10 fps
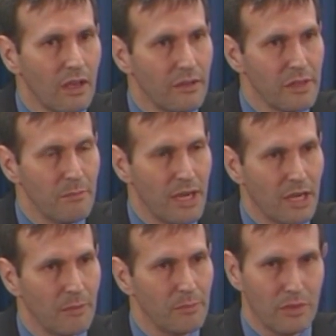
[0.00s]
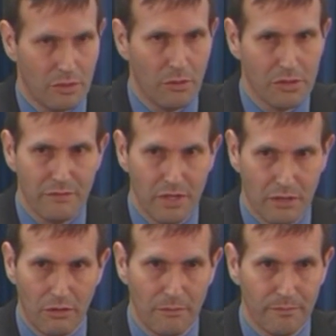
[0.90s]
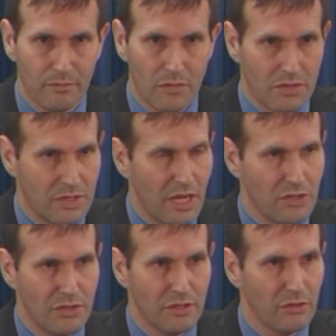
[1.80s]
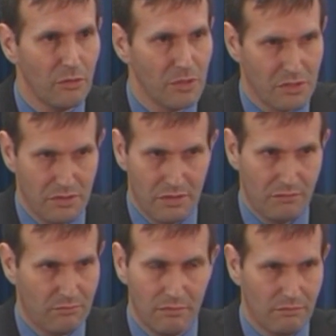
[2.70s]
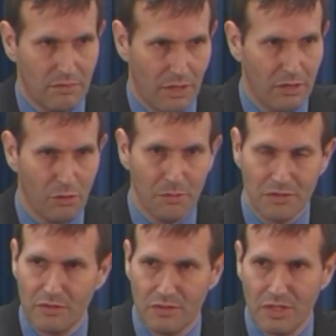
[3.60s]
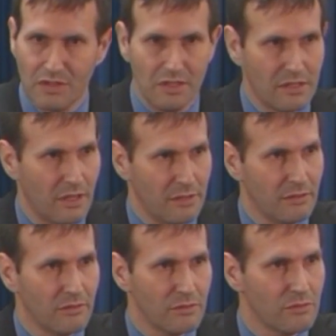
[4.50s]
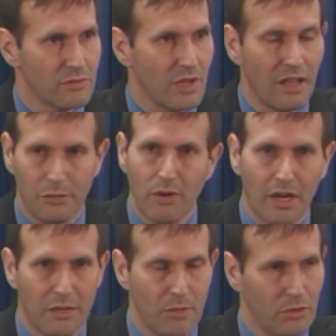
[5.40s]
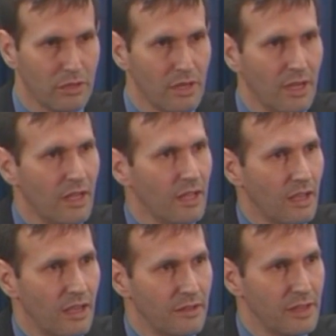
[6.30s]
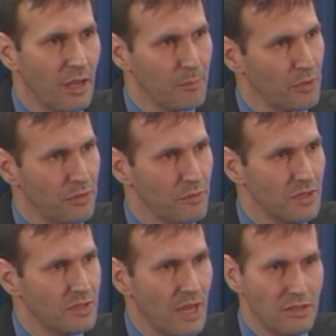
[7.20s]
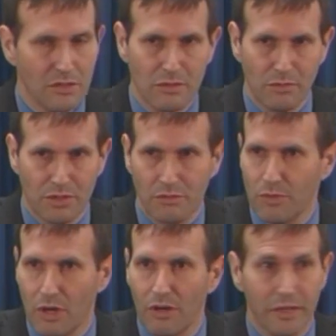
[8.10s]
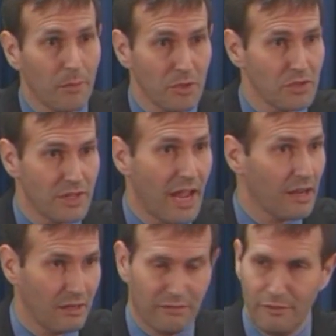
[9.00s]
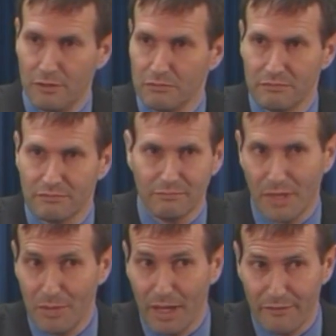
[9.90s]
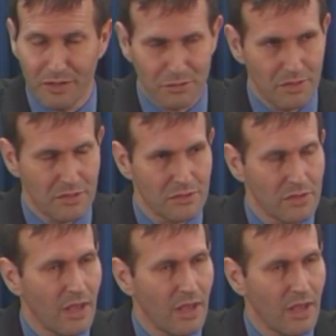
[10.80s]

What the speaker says: that make up the Taurus vehicle. The Stage 0, which is an enormous 60-ton solid rocket motor. The upper 3 stages, which we call the upper stack for maybe obvious reasons.